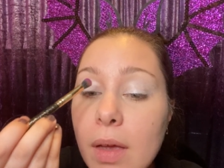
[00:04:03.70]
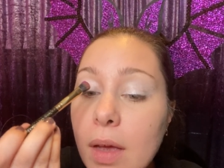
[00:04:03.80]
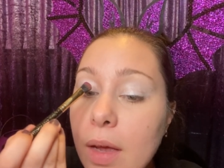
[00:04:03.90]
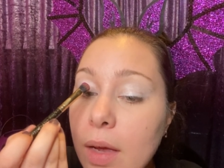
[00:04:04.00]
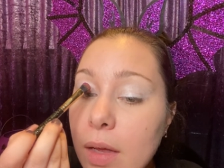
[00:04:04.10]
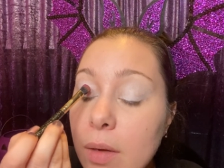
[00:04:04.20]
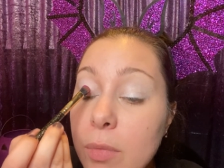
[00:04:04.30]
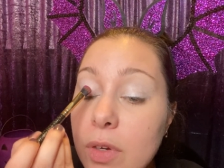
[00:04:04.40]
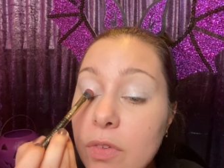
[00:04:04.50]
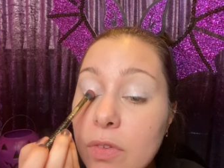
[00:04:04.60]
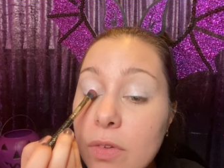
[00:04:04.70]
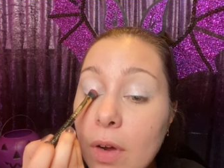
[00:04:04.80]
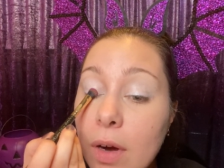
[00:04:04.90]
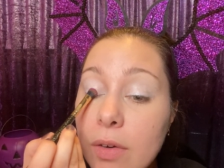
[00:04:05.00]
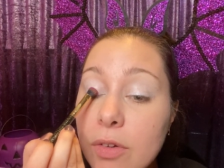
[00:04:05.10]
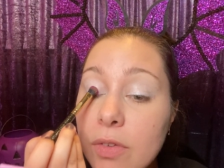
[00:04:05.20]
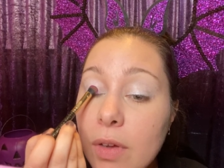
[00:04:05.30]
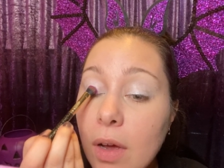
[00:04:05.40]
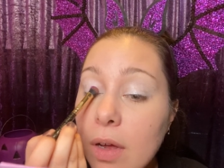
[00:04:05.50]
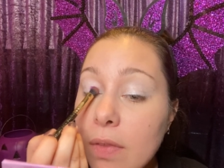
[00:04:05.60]
And I'm going to start just
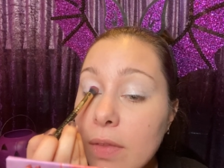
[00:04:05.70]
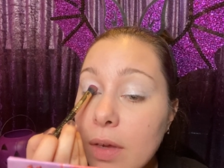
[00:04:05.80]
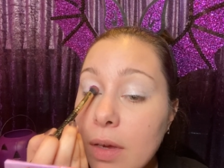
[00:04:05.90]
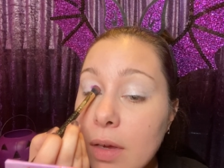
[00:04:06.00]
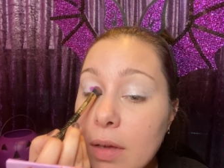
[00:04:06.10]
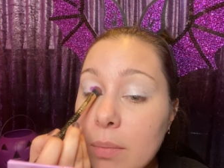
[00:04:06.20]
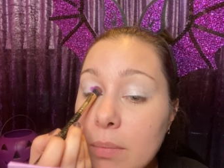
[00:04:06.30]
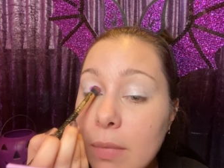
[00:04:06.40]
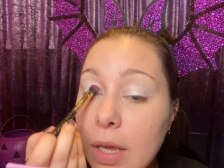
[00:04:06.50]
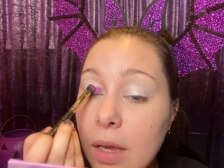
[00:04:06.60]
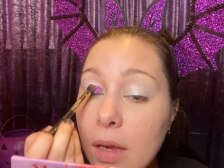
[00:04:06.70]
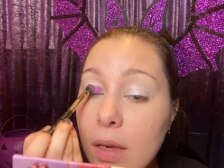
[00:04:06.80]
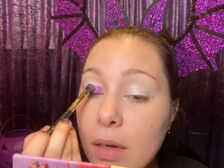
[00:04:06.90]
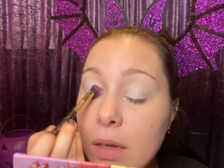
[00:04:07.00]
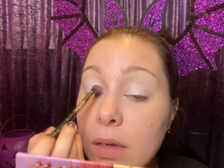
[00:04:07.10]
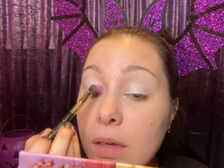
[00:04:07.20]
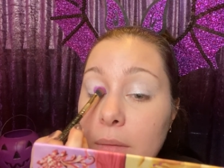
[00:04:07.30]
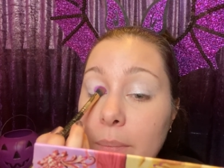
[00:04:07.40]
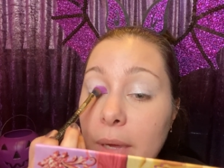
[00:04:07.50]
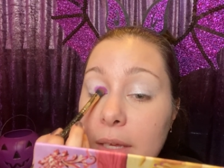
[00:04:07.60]
on the main
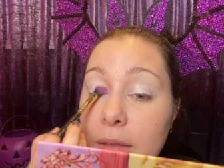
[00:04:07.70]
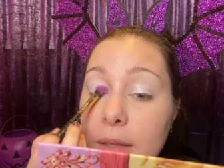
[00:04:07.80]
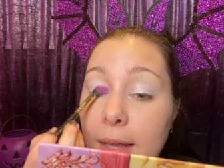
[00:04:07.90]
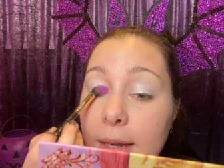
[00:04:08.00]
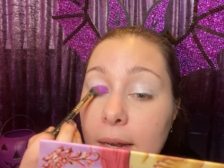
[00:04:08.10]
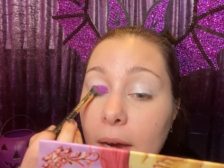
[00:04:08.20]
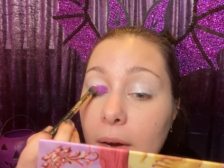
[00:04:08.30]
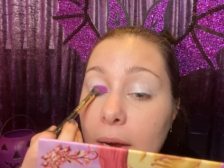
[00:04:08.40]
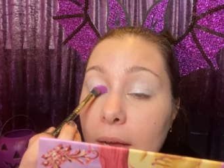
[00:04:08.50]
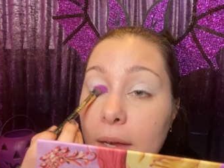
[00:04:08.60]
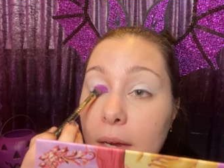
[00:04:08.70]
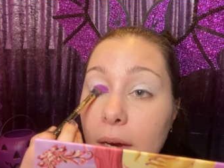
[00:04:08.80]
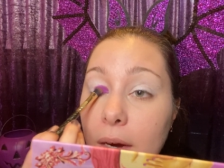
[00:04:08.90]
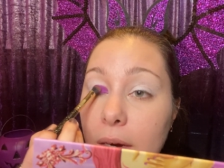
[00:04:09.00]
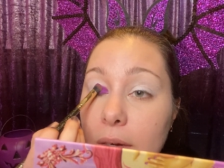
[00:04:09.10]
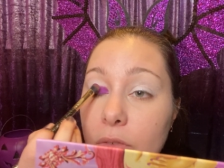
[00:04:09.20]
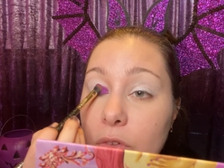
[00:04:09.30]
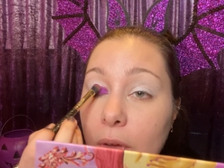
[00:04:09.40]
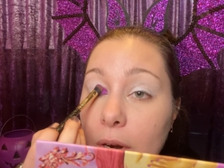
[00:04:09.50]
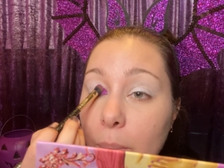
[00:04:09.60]
lid area here and just
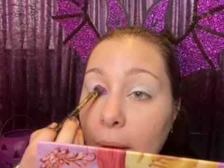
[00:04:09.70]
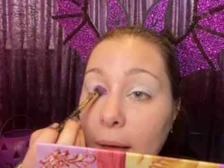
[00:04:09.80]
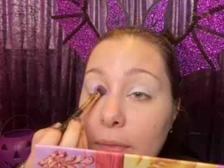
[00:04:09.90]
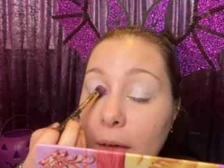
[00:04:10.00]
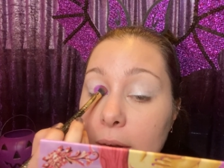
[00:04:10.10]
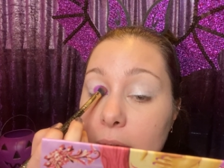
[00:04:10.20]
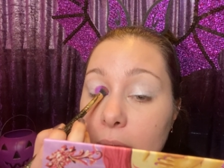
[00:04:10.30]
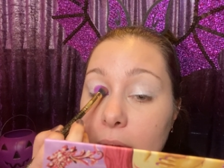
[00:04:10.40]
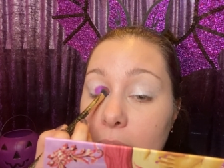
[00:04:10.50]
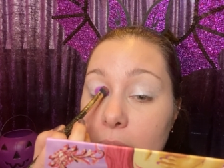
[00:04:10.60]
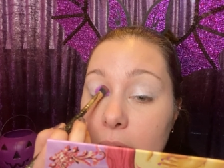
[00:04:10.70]
kind of pat that in there.